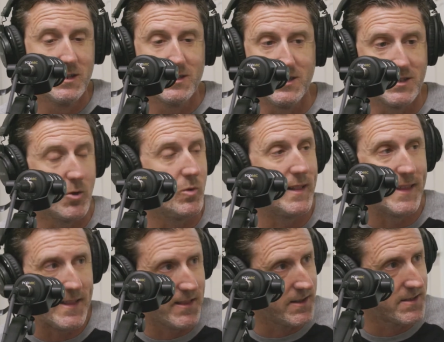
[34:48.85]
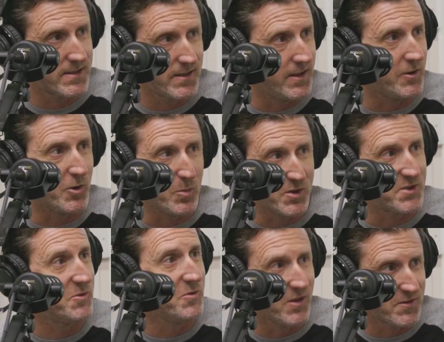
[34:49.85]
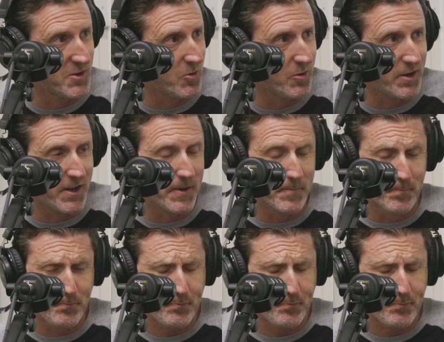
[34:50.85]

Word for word: She's so relentless in her pursuit of scoring.